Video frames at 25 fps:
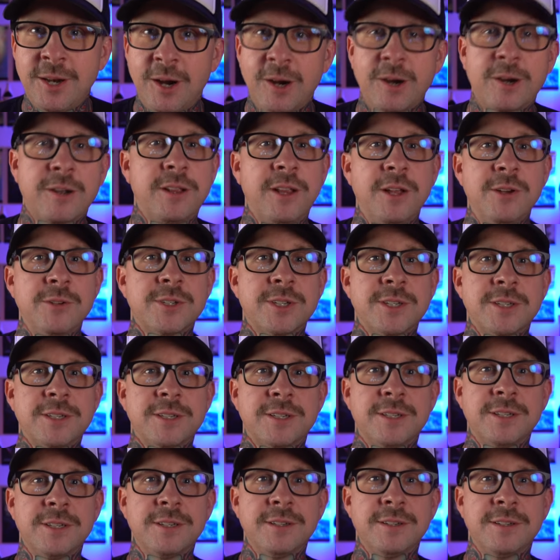are
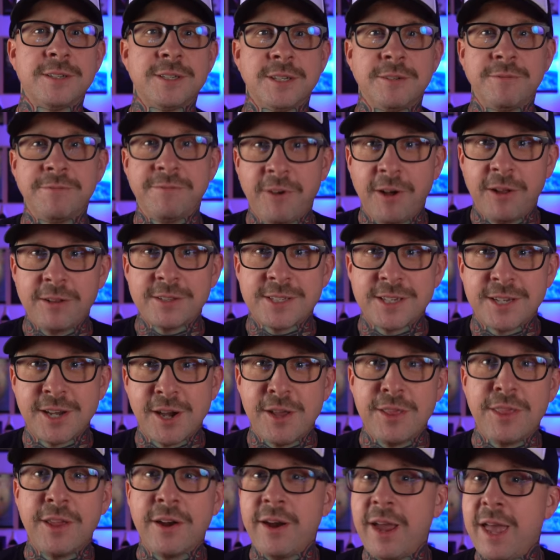closest to defaulting
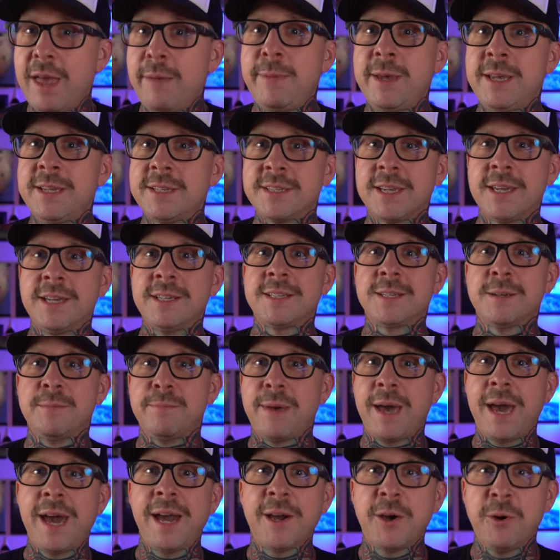on their MSA
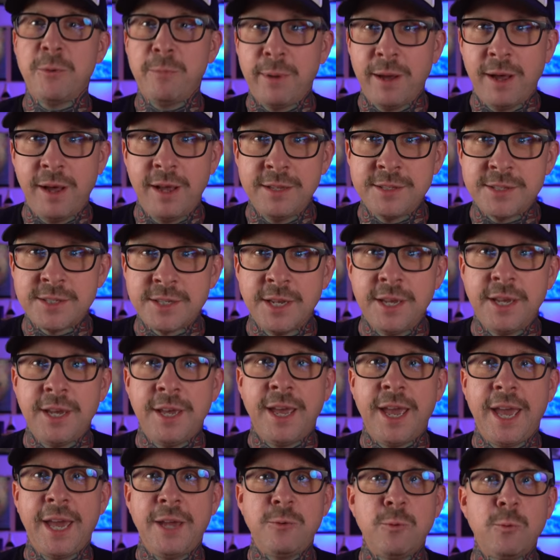tobacco bonds
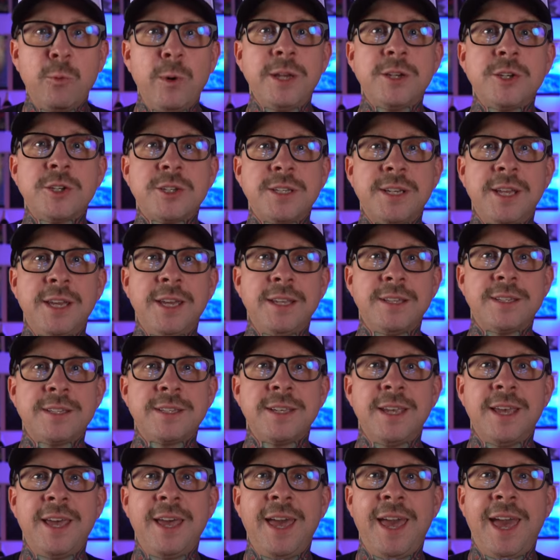and which
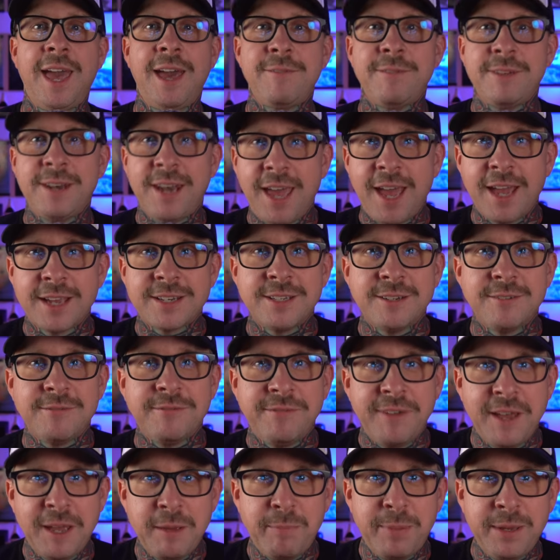states have enacted
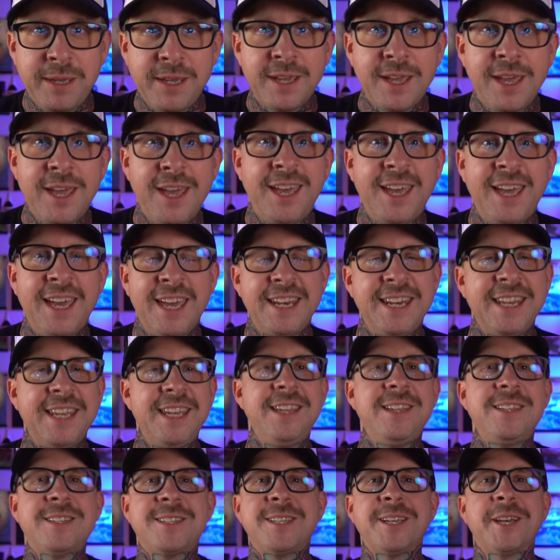vaping and
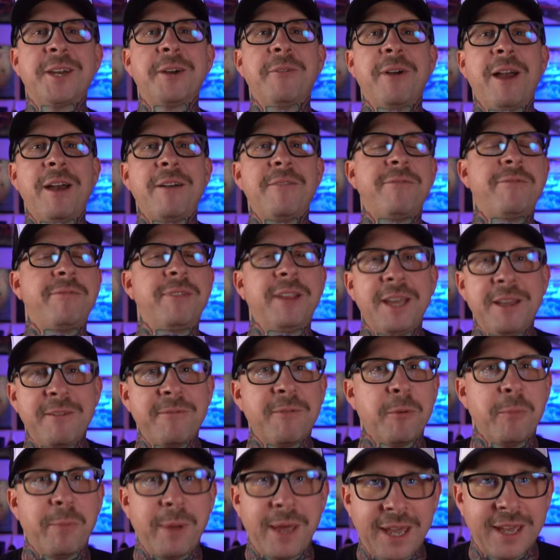e cigarette
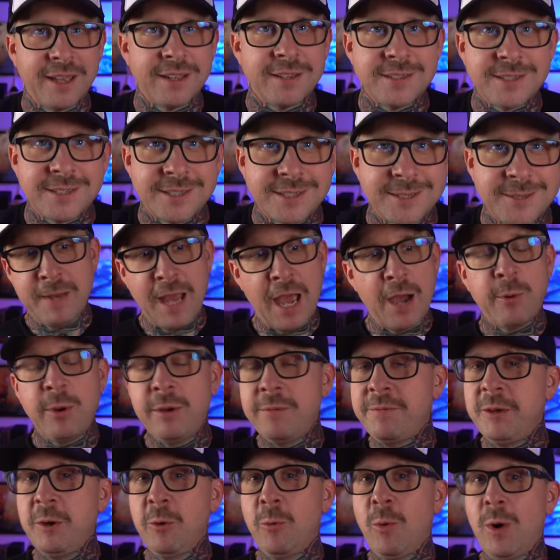flavor bans. Now,
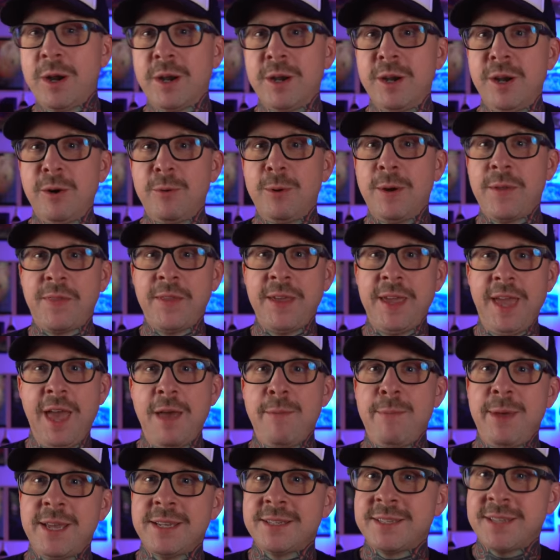if you want to know what the
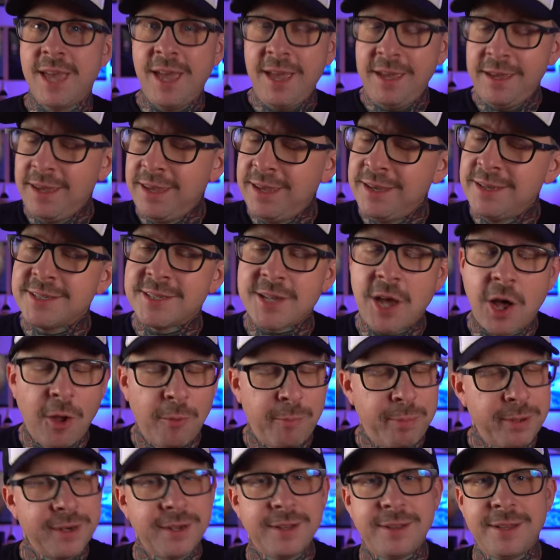MSA is, I'll
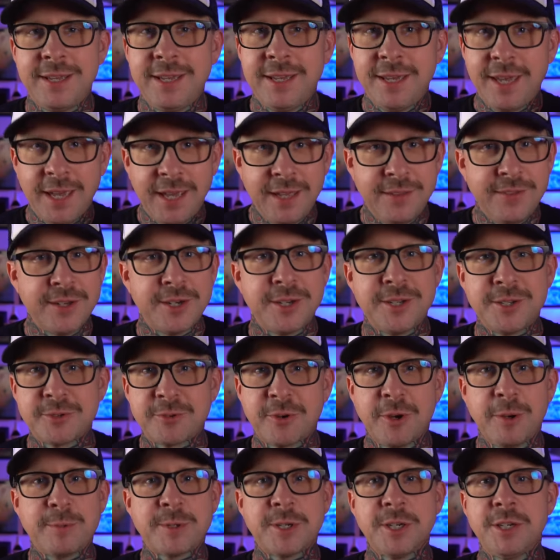put a link in the
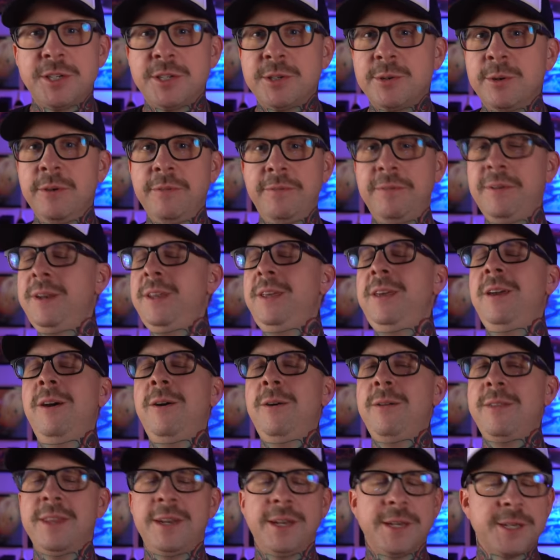description to a
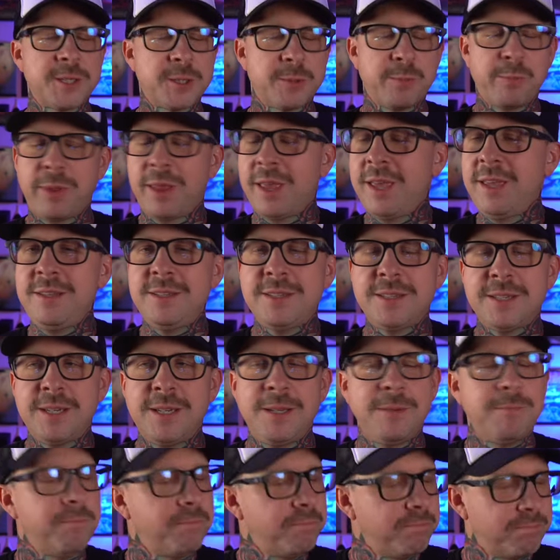video that explains
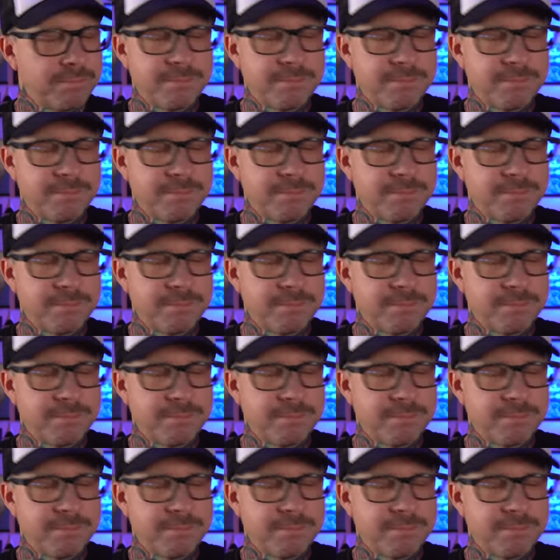it